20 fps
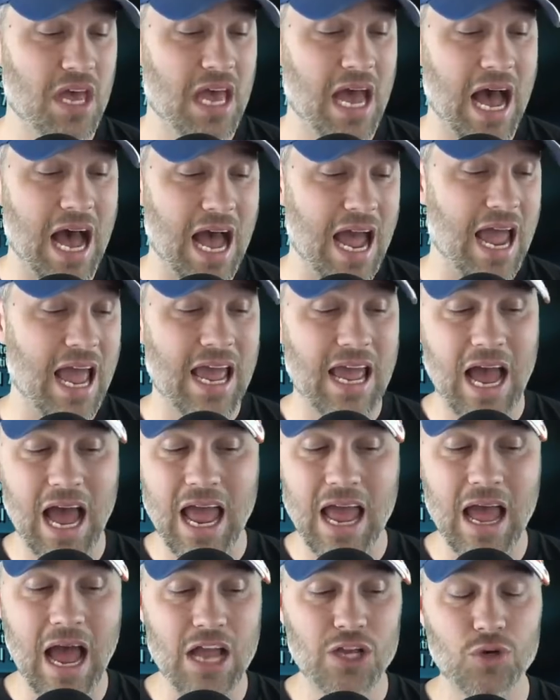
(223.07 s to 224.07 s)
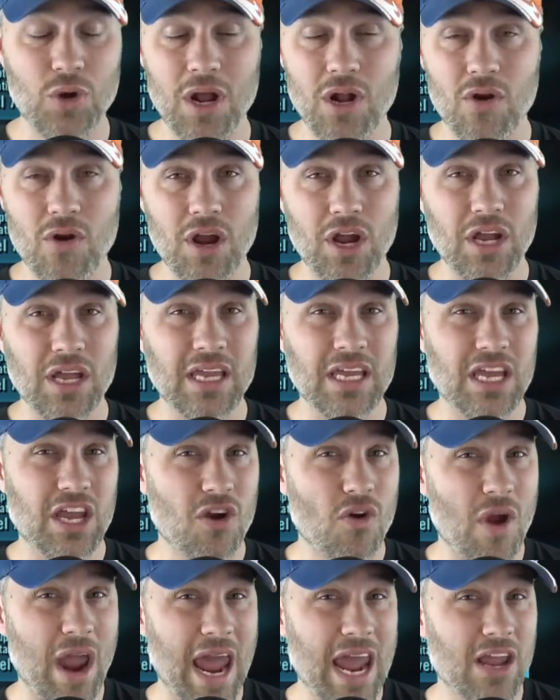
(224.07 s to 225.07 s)
I tried her at
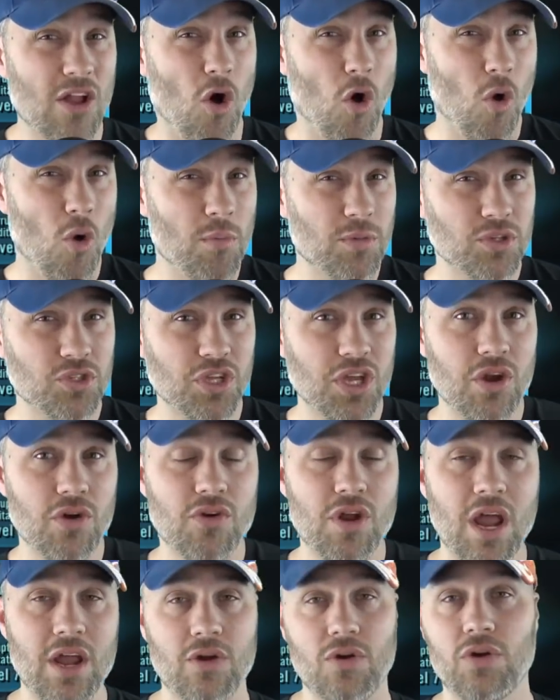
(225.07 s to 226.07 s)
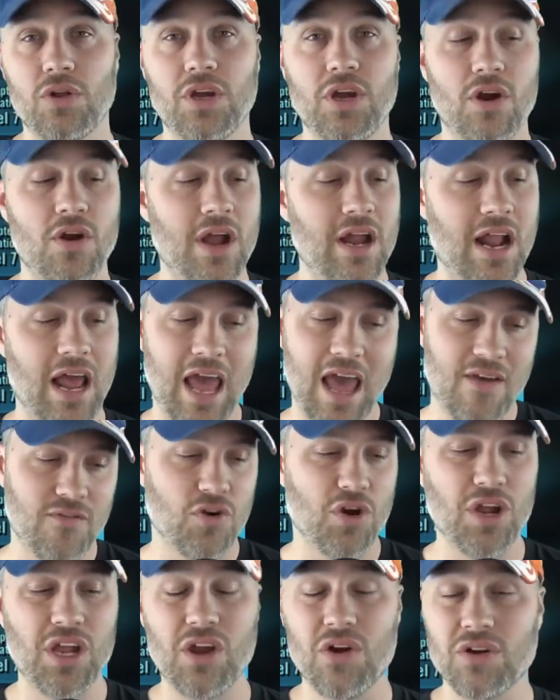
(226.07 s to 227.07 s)
gear 8, almost gear 9 earlier, and I have her
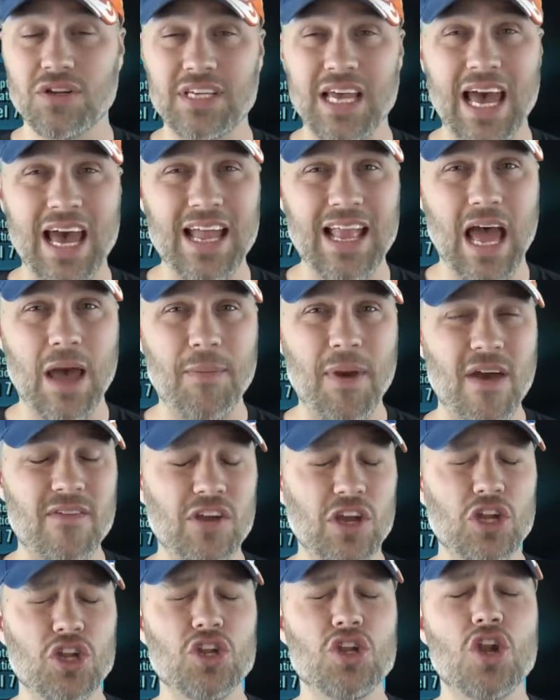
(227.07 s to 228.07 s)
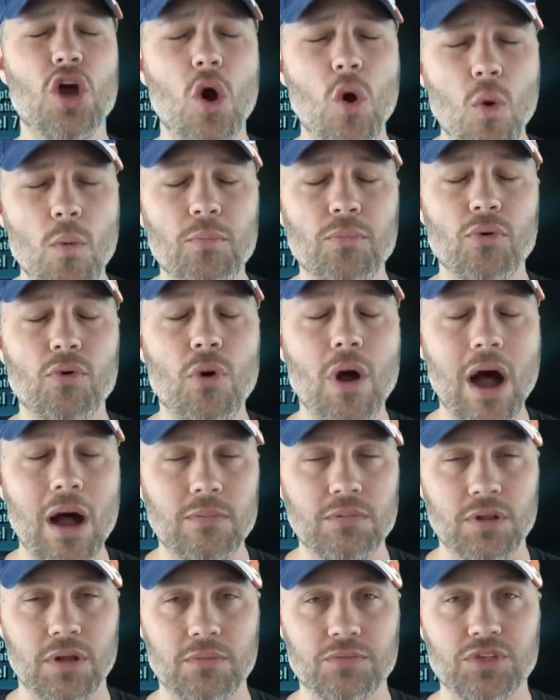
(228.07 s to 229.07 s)
at gear 10. I'm having no
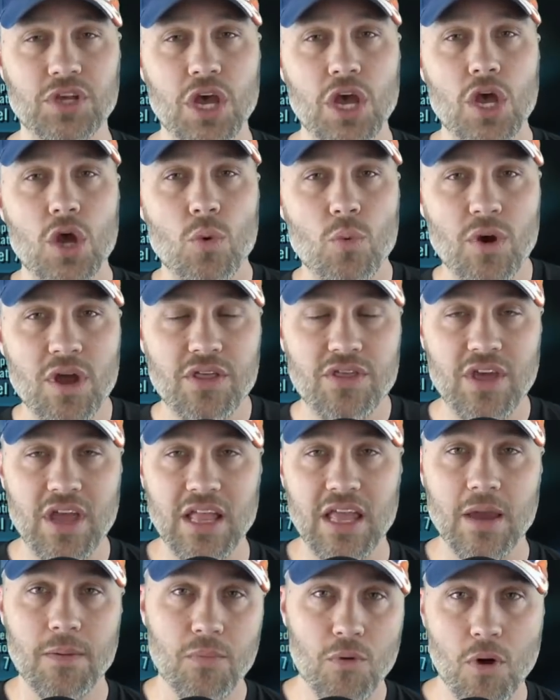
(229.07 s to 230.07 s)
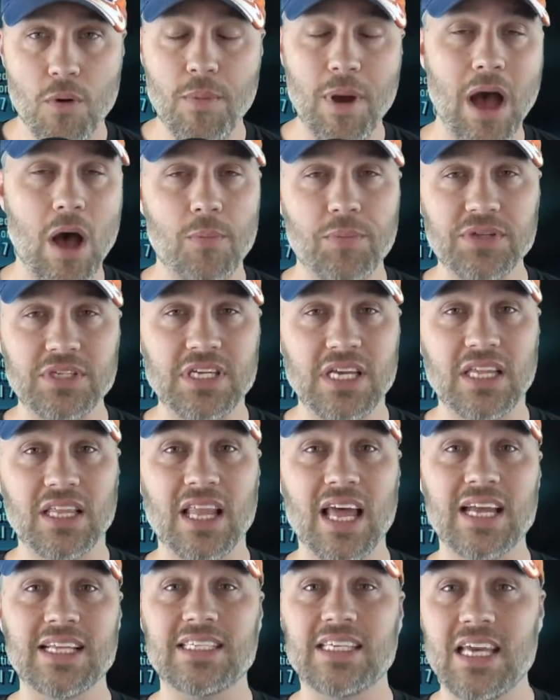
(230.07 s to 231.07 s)
problems with an Emperor
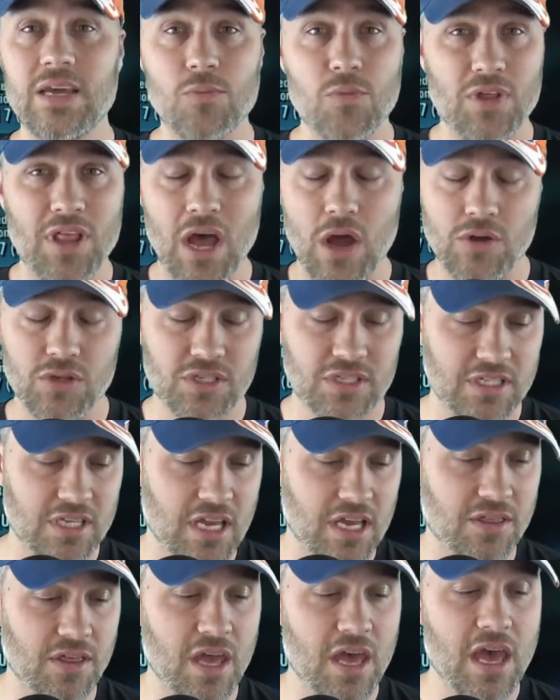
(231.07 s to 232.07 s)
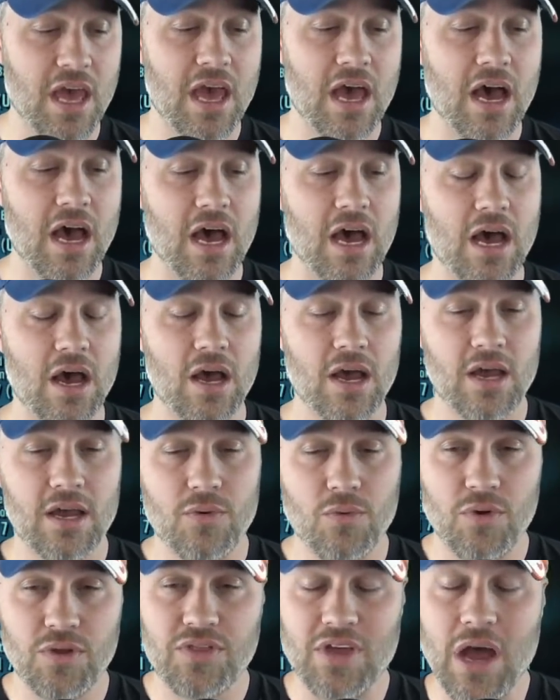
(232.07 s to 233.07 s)
Palpatine-led team without Sith,
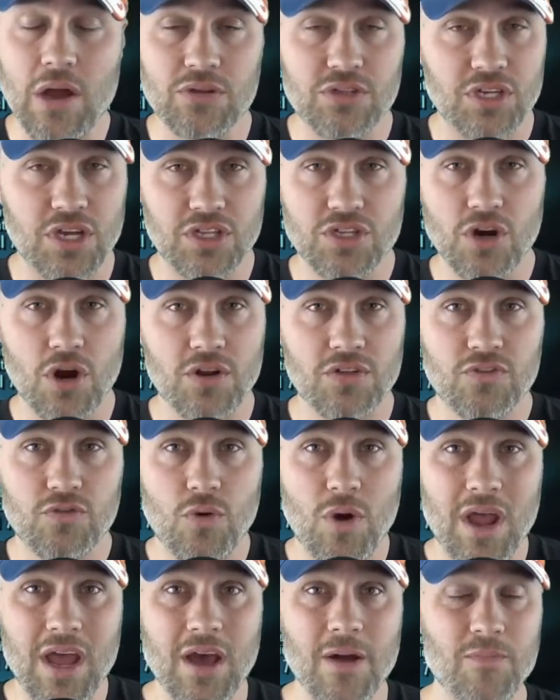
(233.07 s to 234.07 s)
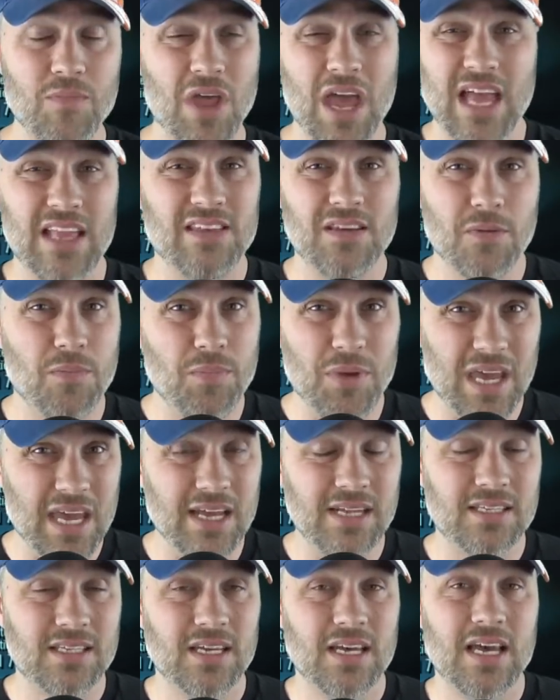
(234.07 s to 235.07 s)
without Darth Traya to
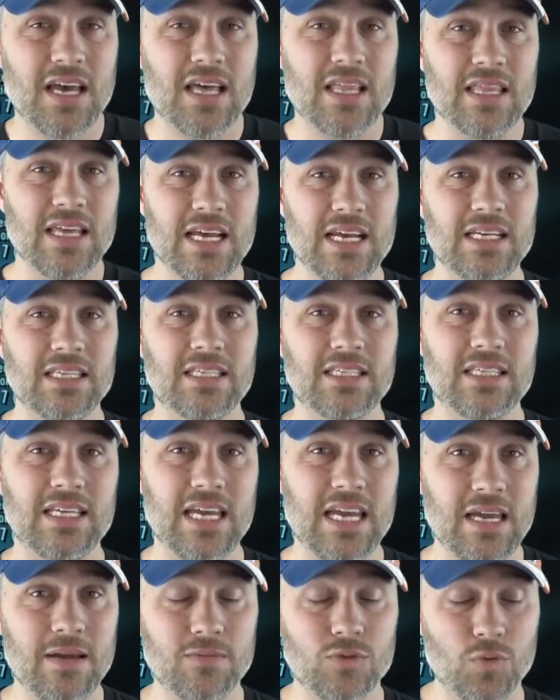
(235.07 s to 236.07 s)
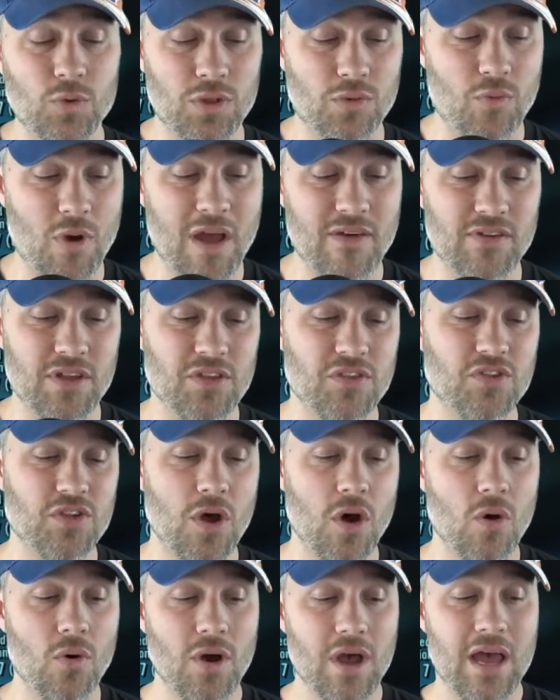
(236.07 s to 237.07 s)
beat these teams with revan.
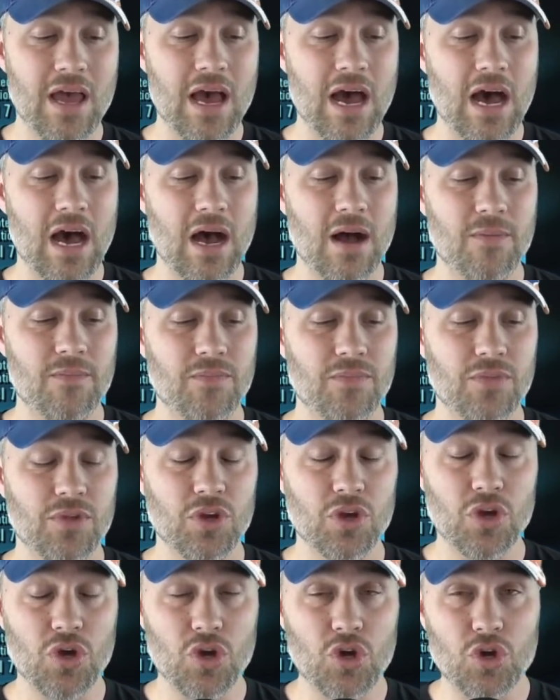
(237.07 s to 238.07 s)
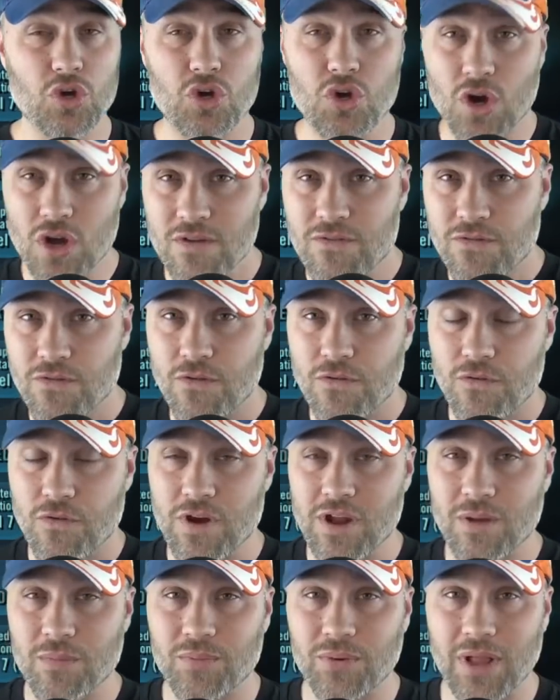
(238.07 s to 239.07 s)
So good for free
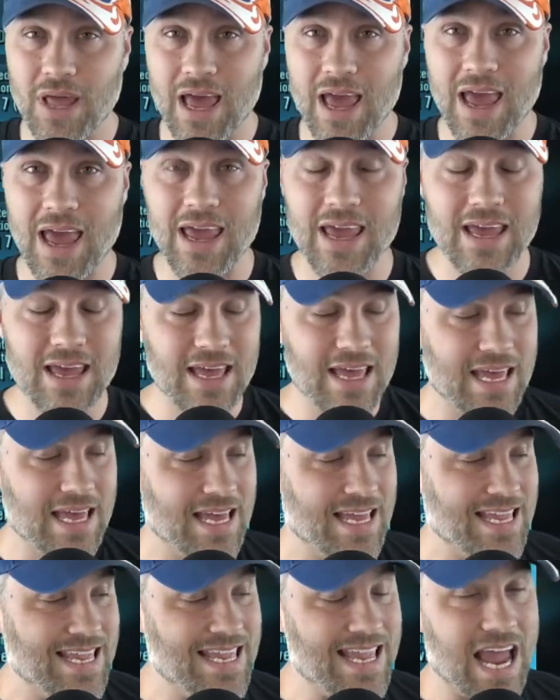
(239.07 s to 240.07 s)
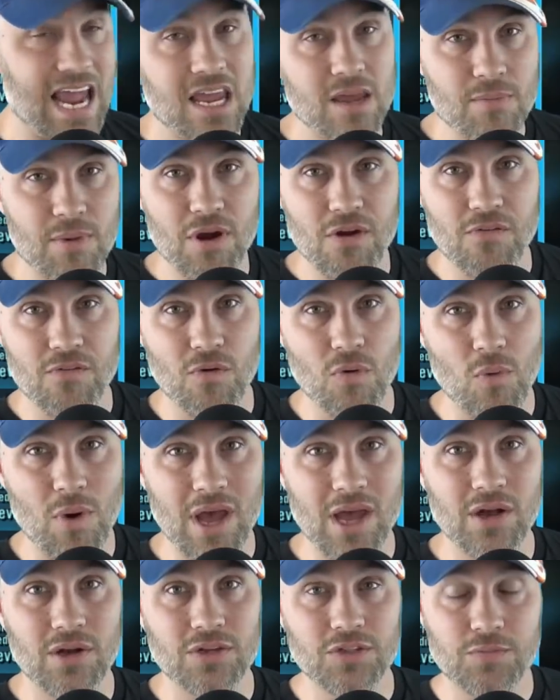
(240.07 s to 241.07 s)
to play, nightmare for
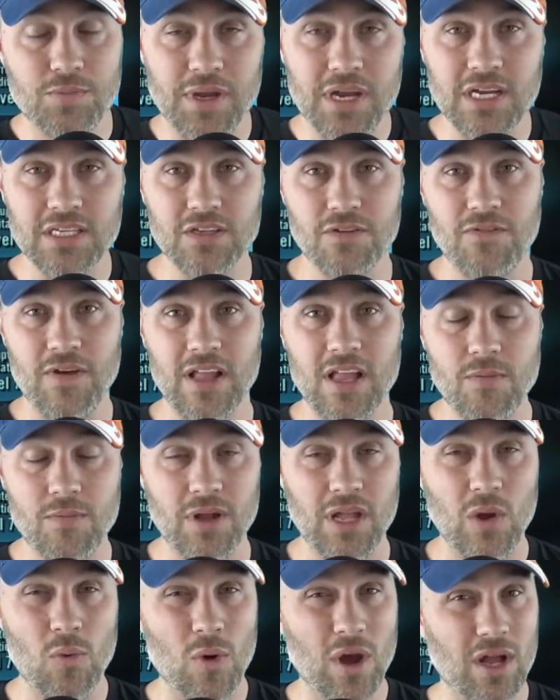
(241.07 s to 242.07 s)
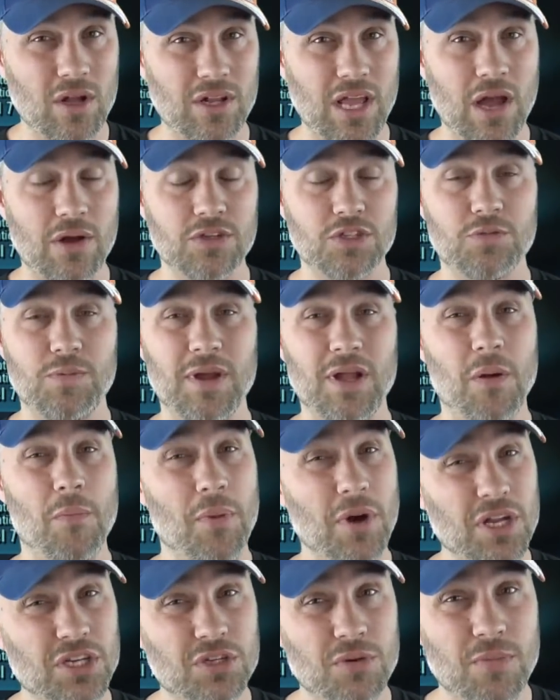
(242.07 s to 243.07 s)
whales, because if anybody whaled out and spent a
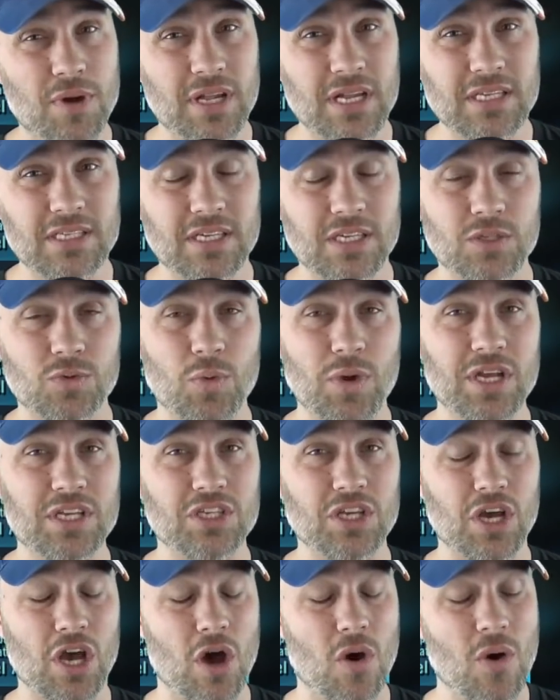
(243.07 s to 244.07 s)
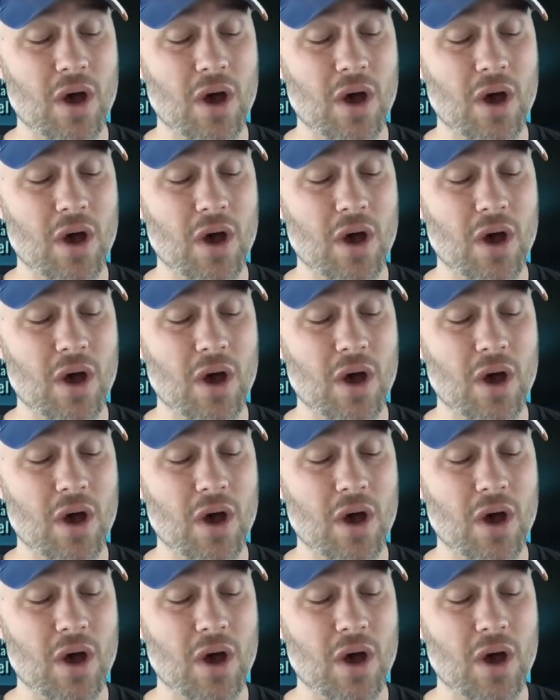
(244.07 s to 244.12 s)
bunch of money 6 weeks ago,